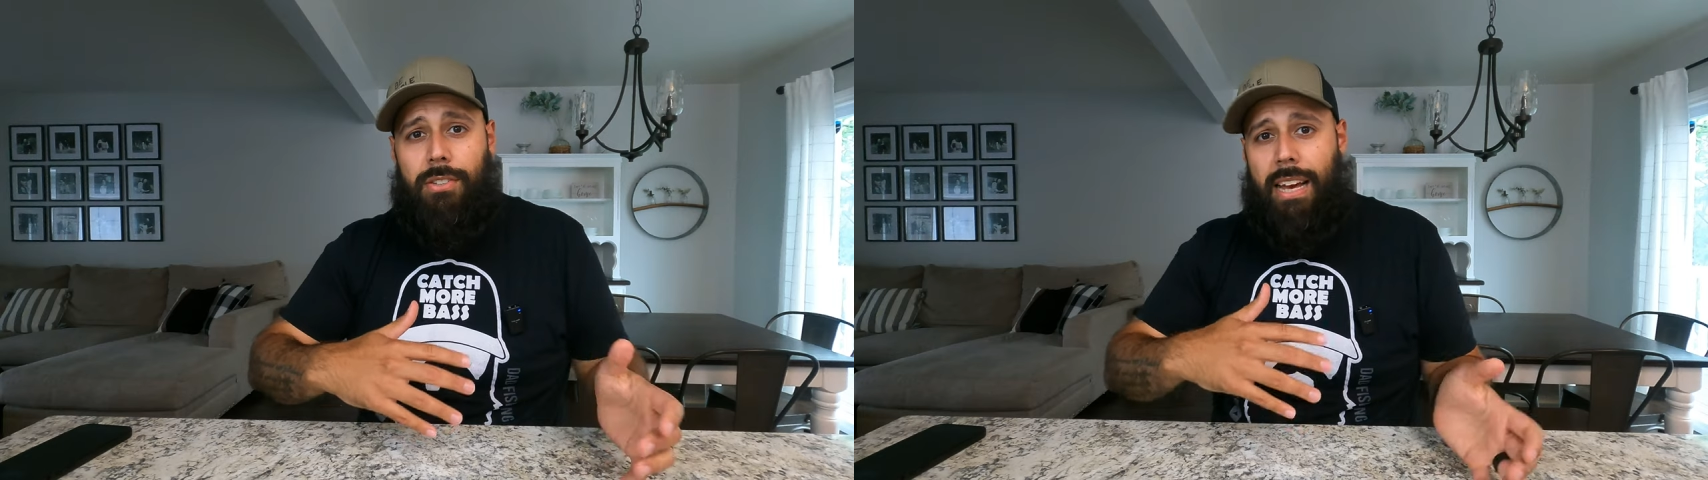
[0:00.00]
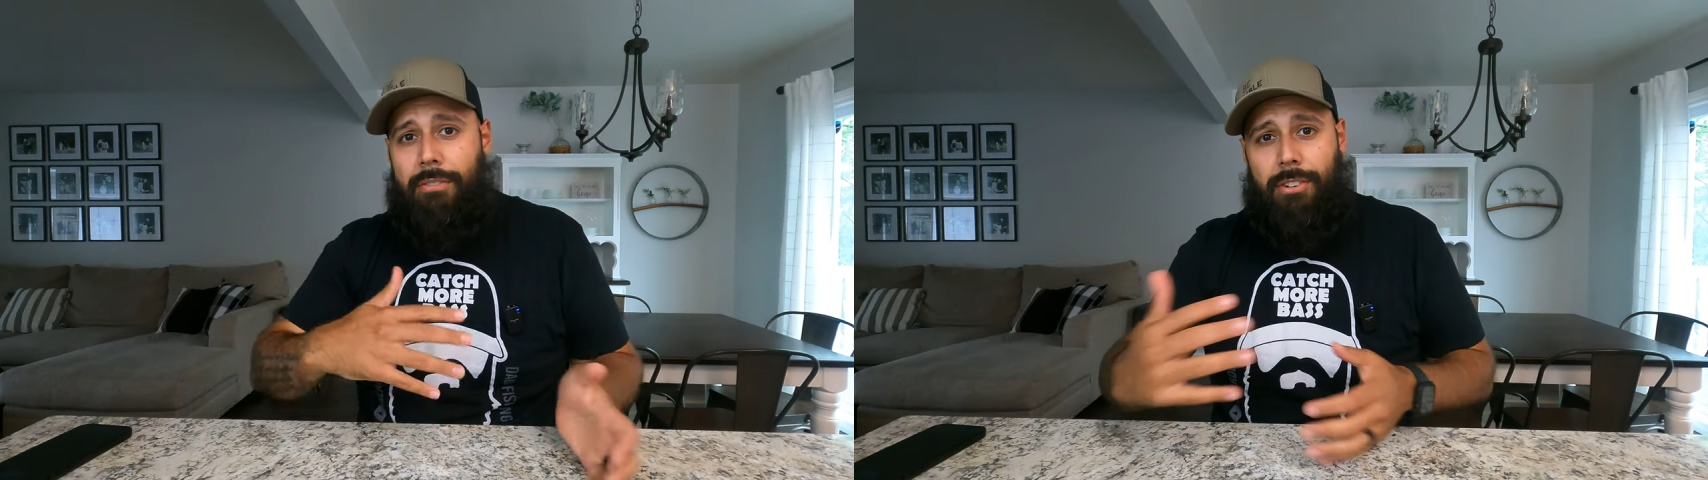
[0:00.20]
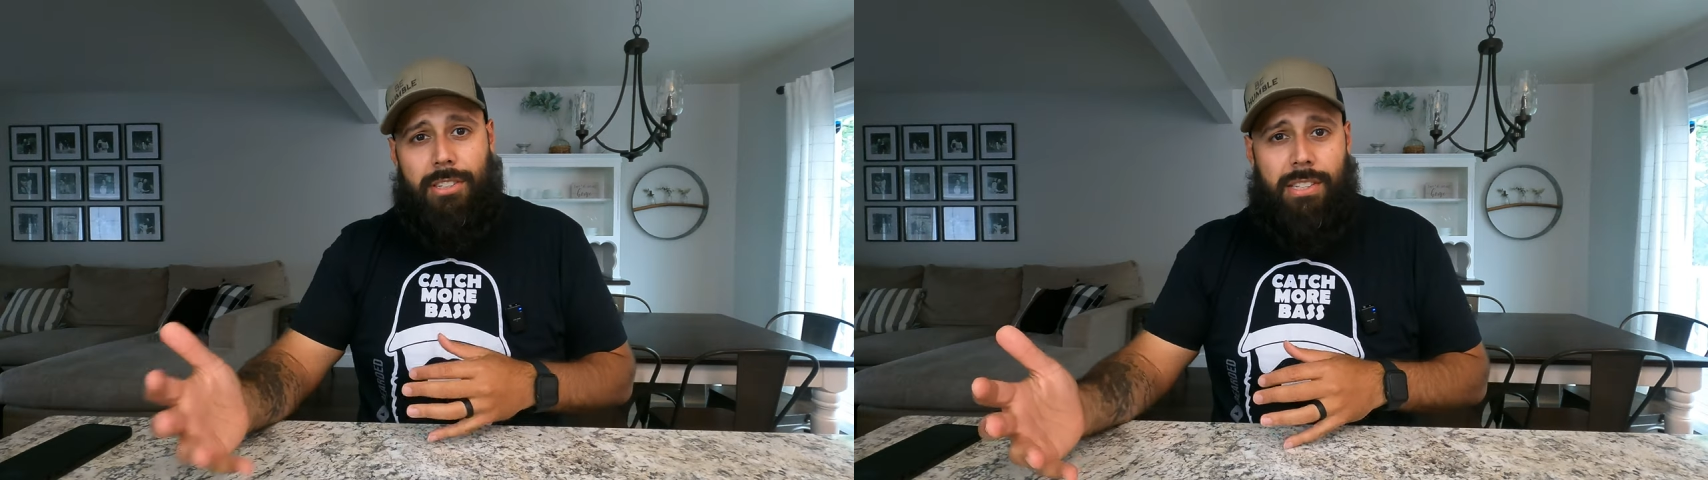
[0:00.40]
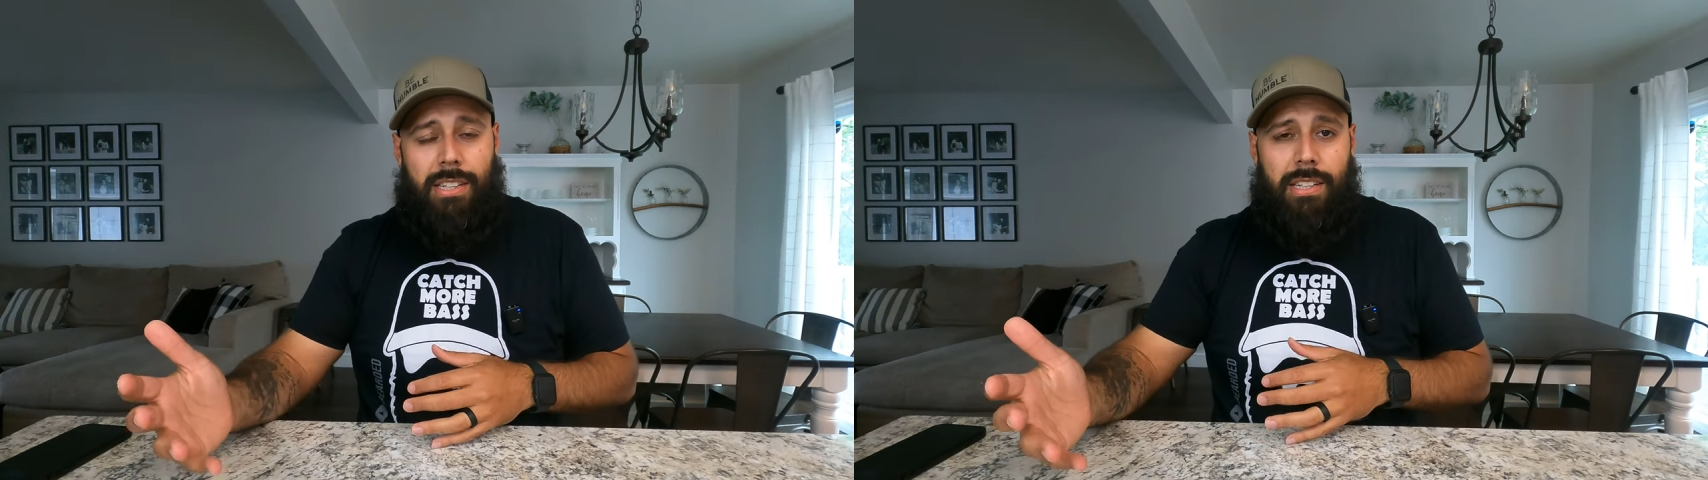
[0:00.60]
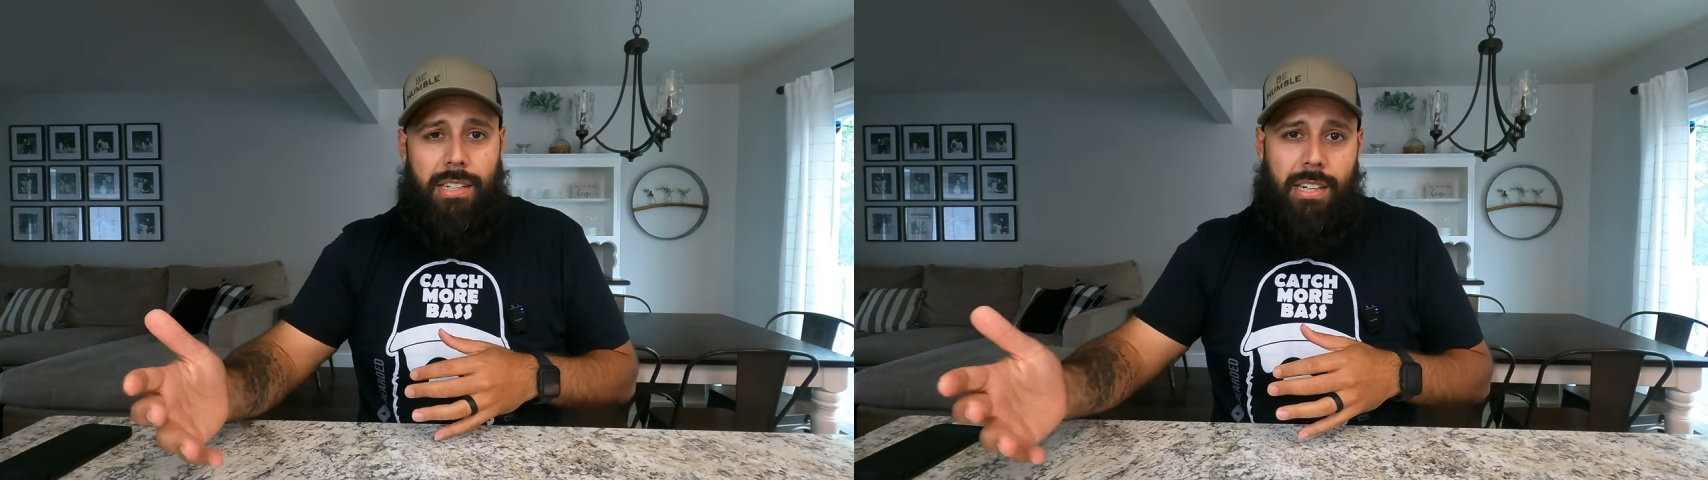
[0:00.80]
you that
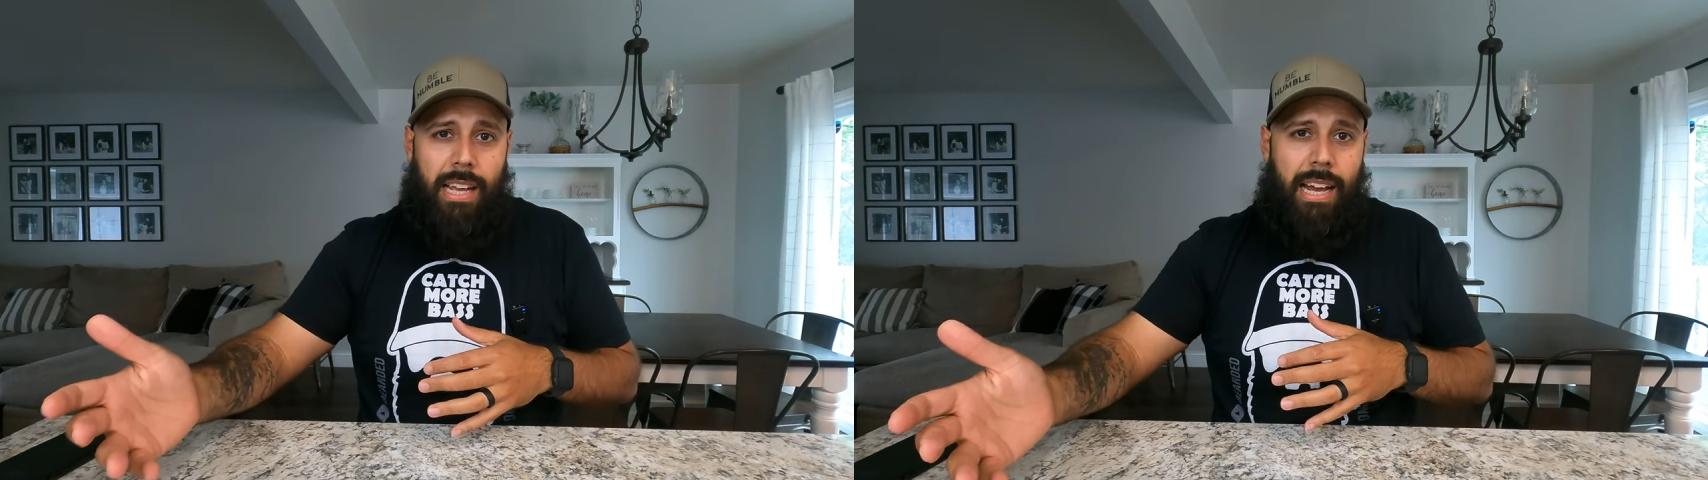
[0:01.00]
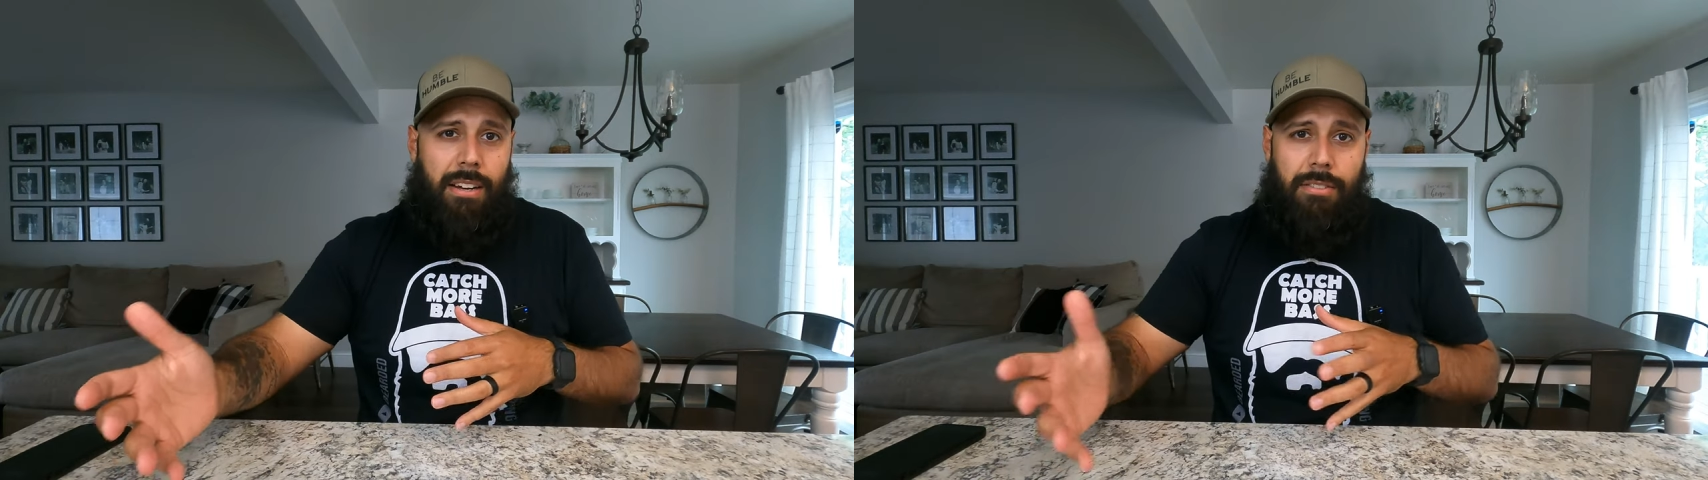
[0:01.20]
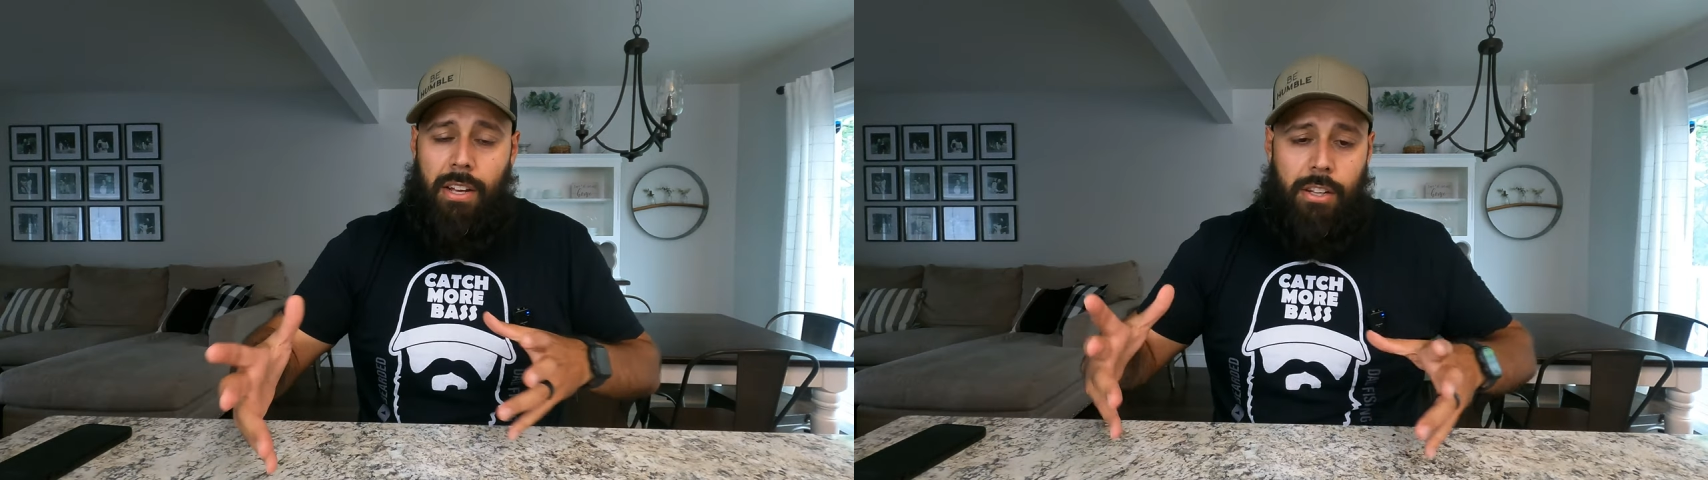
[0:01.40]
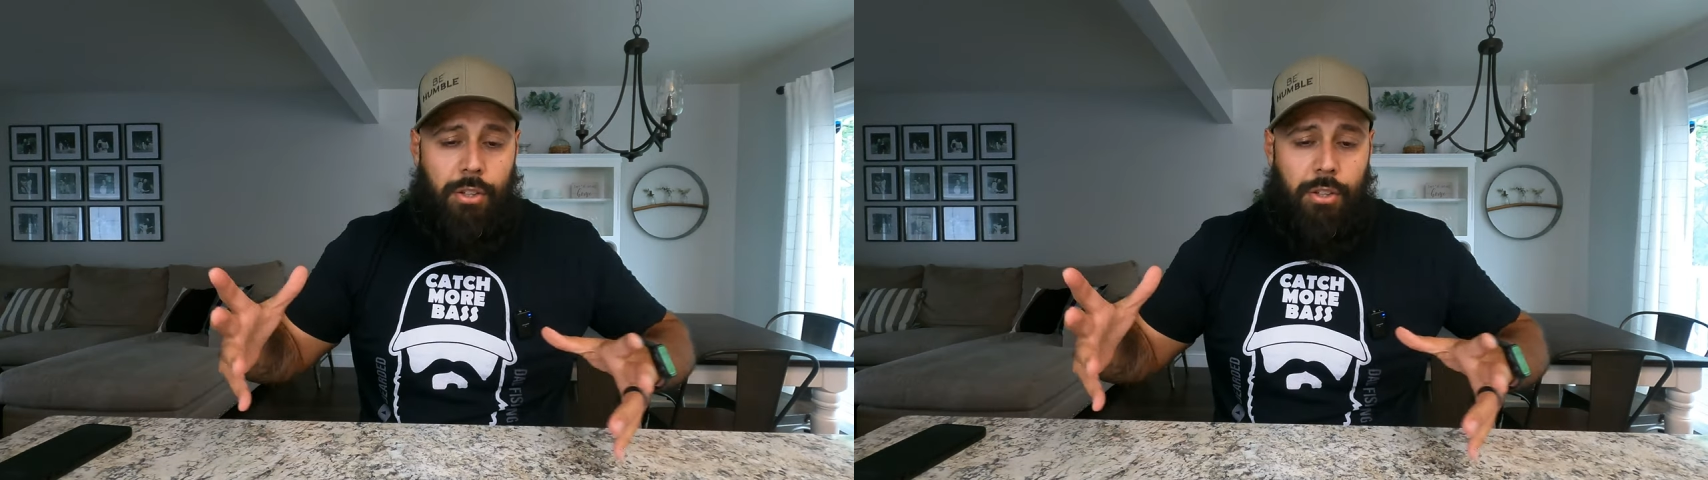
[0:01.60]
versatility to kind of